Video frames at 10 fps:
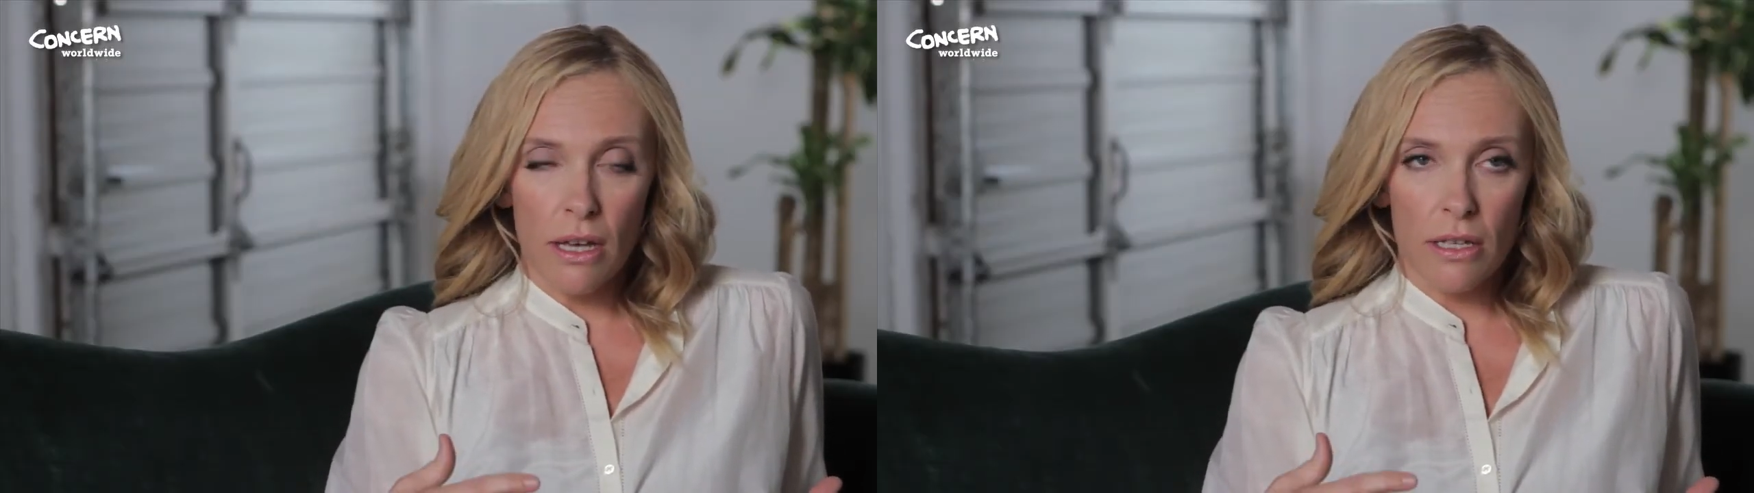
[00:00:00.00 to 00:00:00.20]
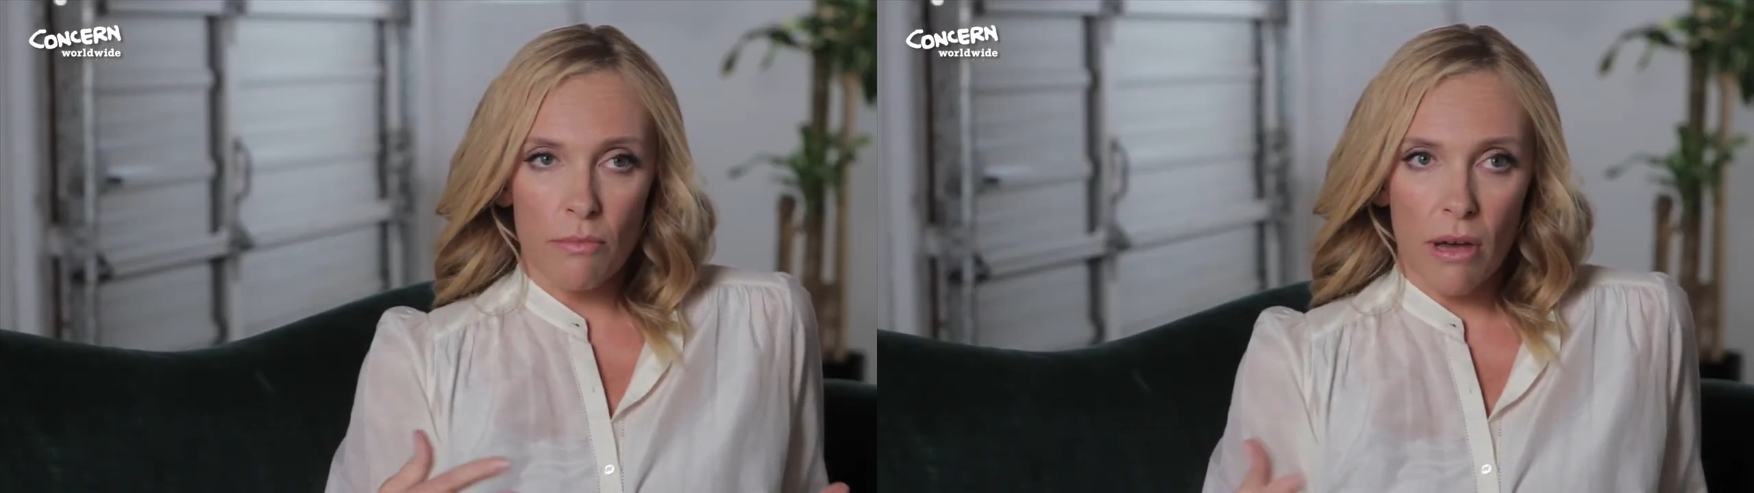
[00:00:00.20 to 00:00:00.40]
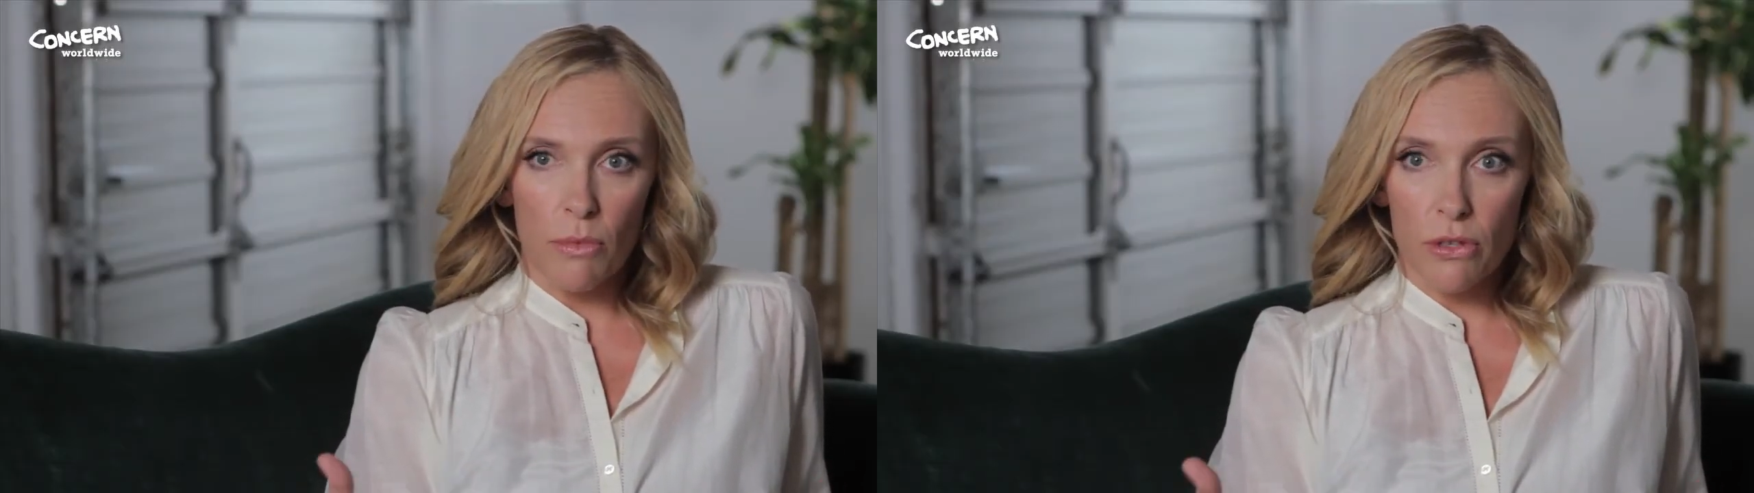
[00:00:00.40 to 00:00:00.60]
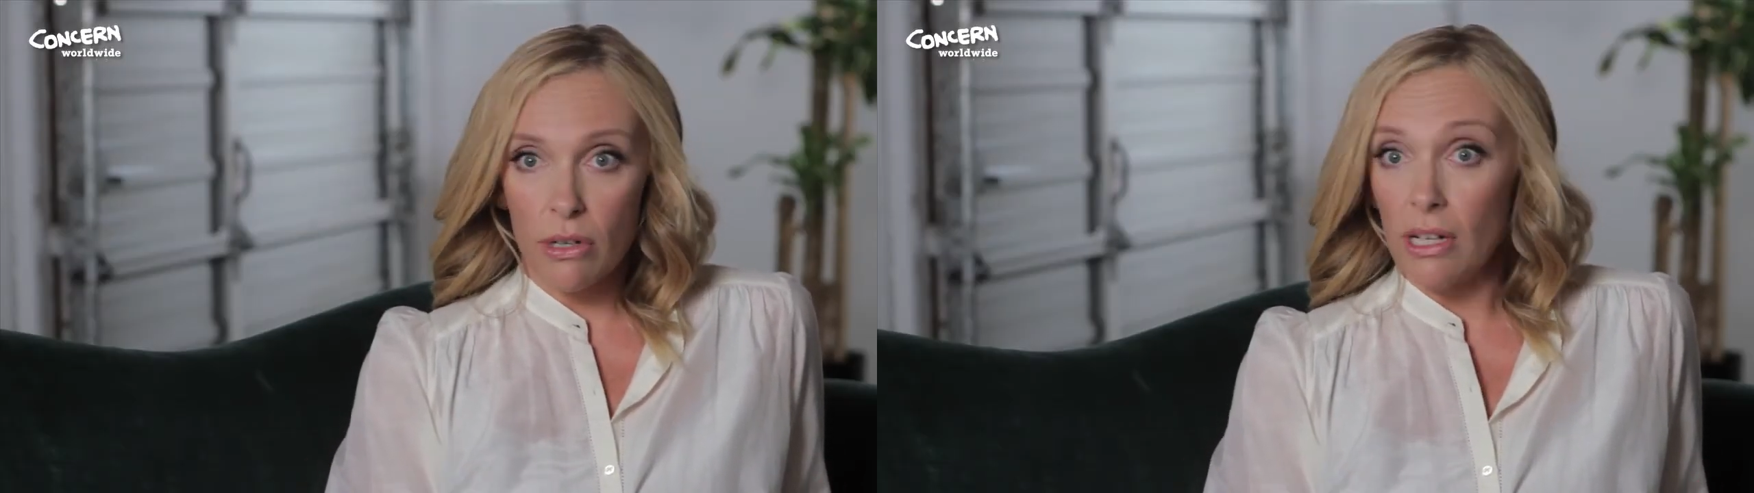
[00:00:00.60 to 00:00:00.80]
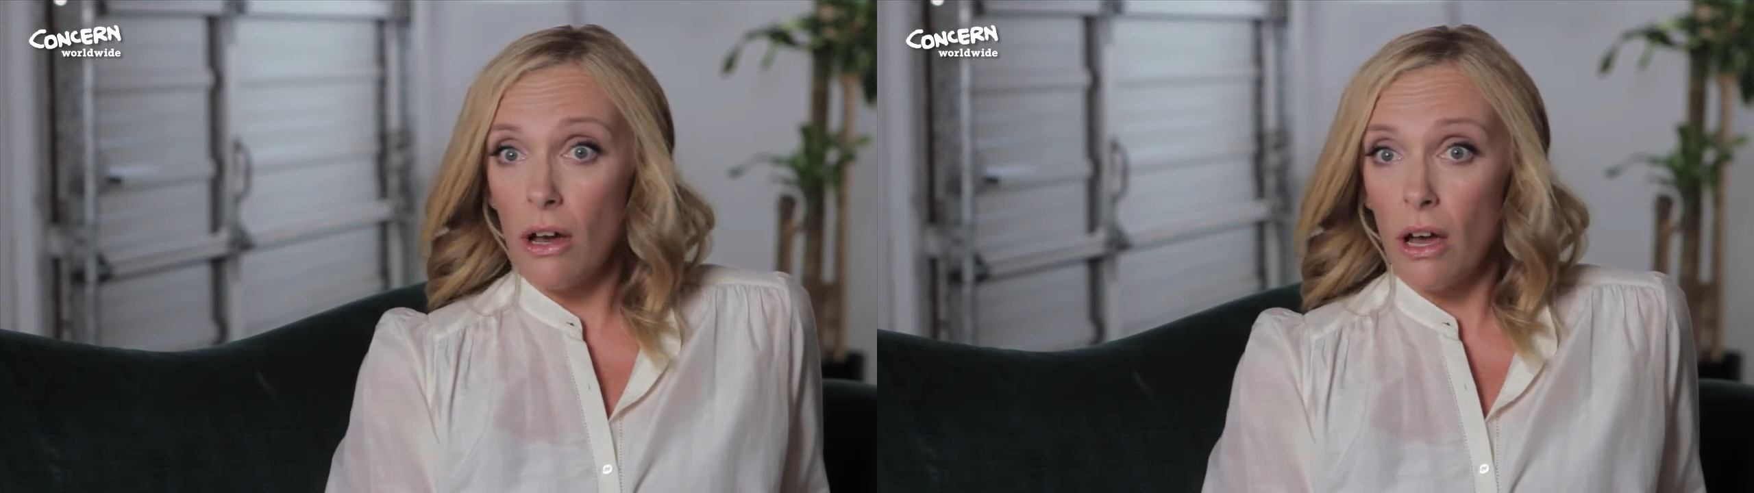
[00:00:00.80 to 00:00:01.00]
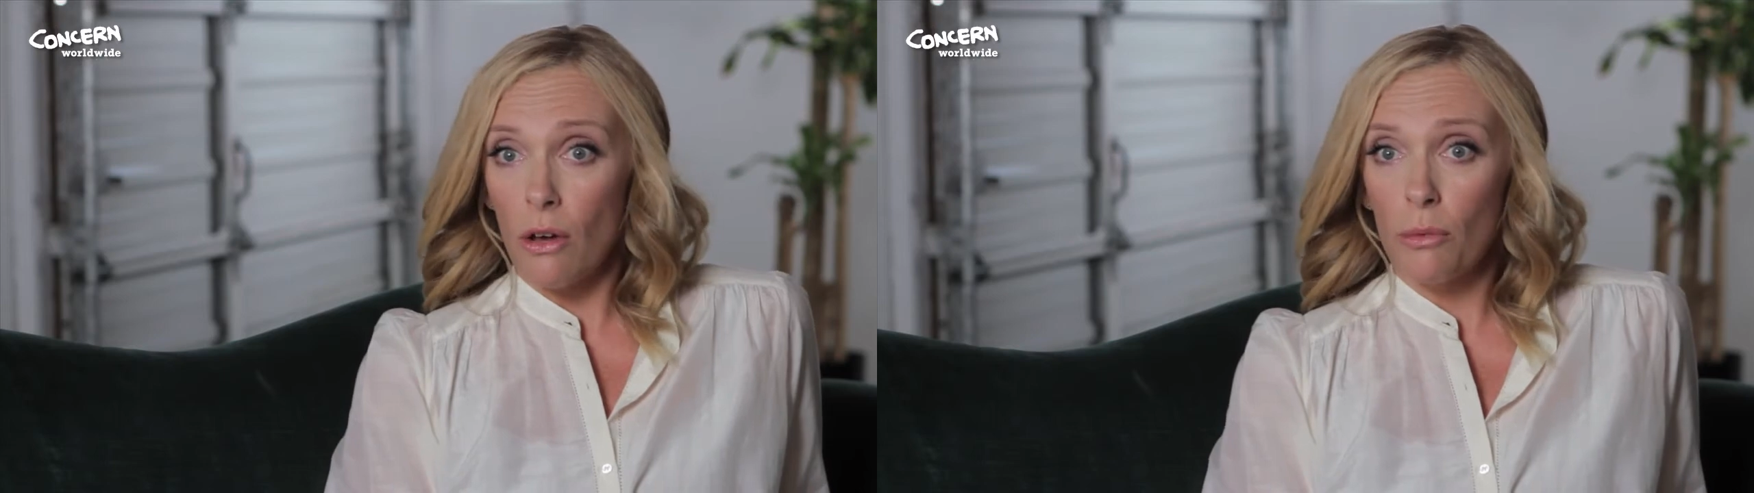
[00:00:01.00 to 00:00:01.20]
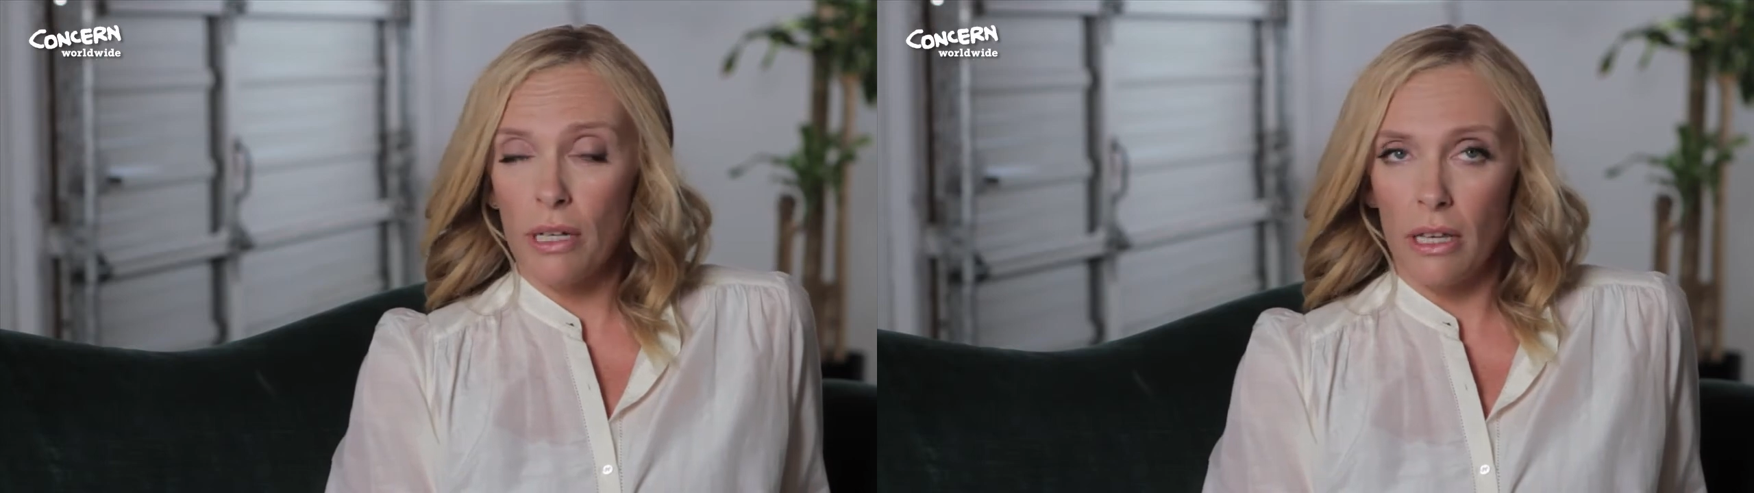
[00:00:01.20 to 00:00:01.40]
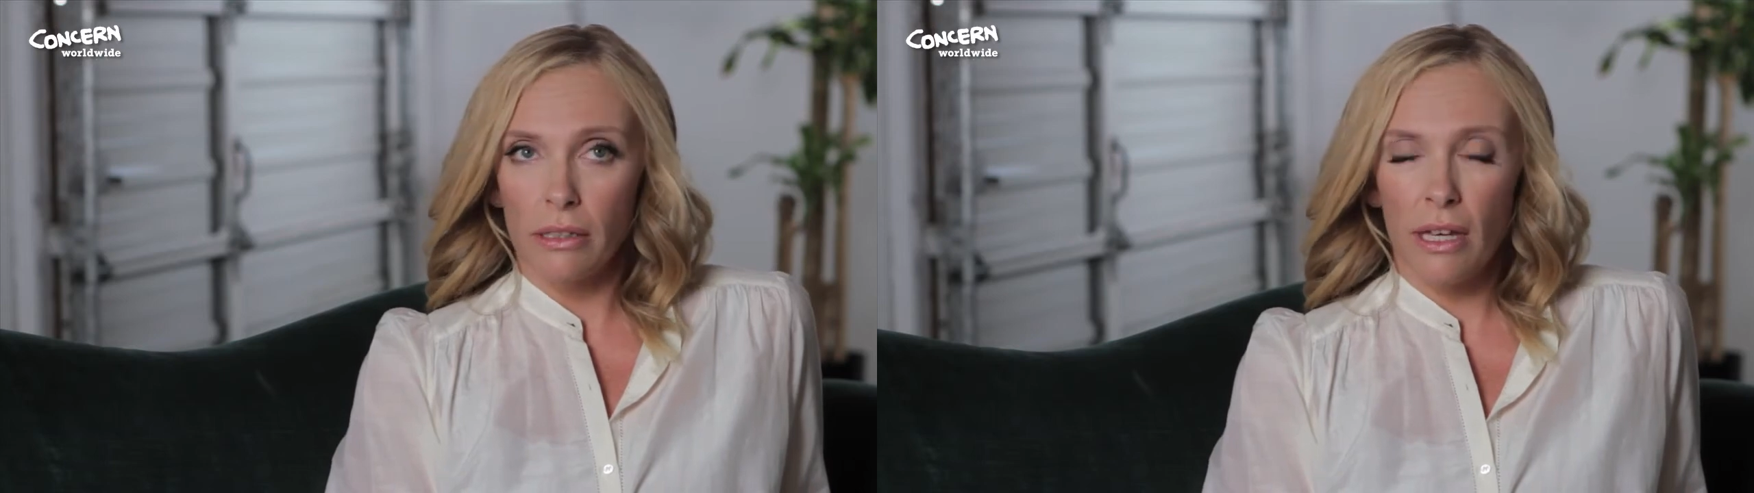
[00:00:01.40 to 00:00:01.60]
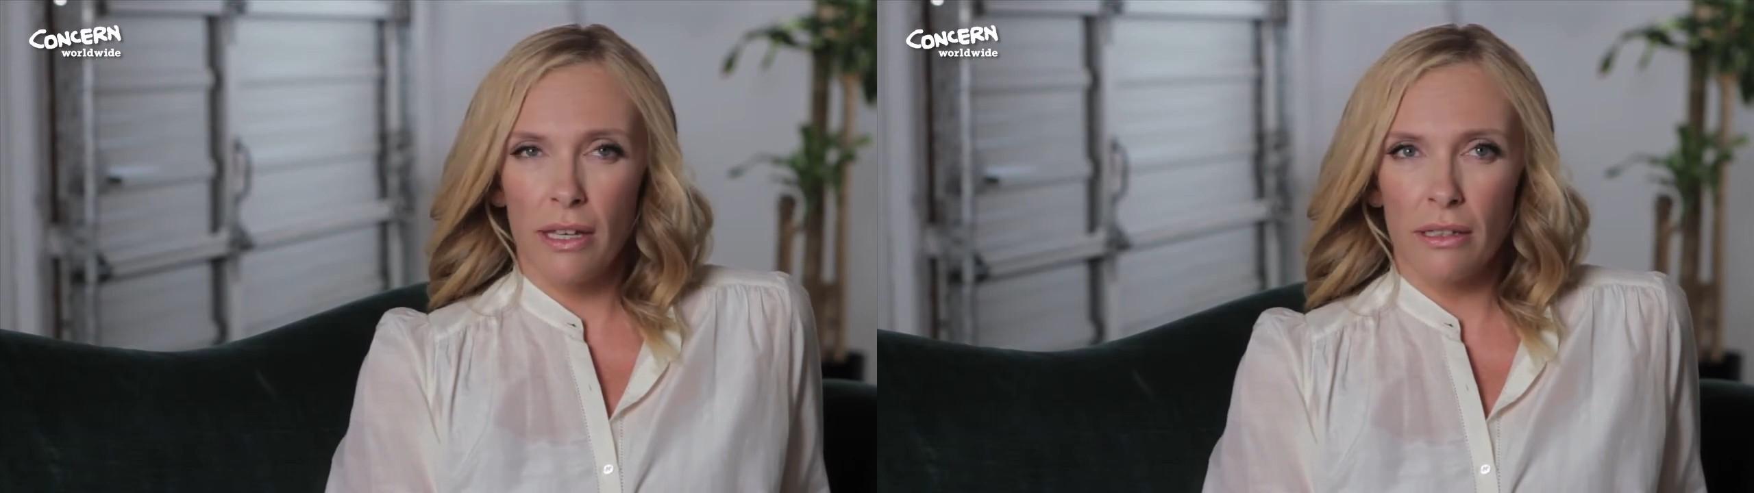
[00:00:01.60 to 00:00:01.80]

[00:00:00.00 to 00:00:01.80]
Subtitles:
as a mum was really eye-opening.